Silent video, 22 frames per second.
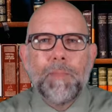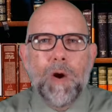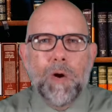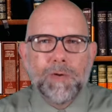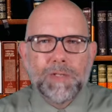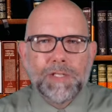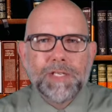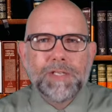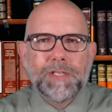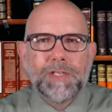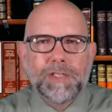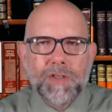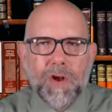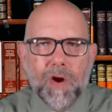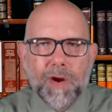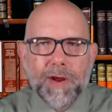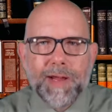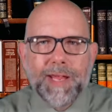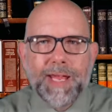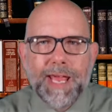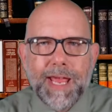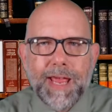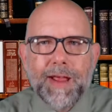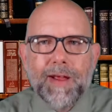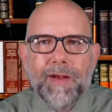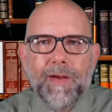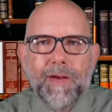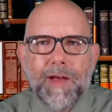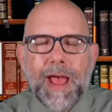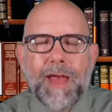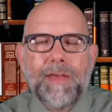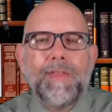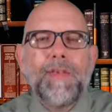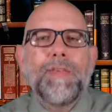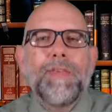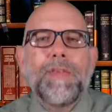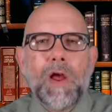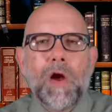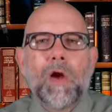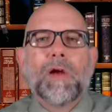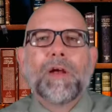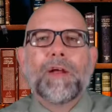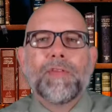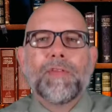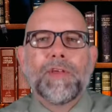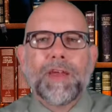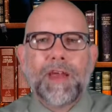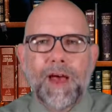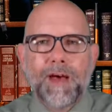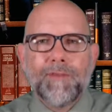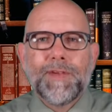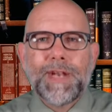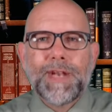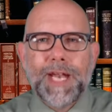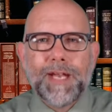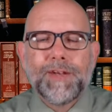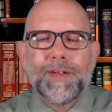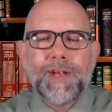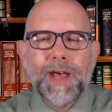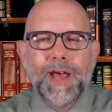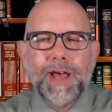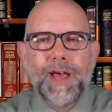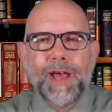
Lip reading: Moses' ark here, and then the Ark of the Covenant.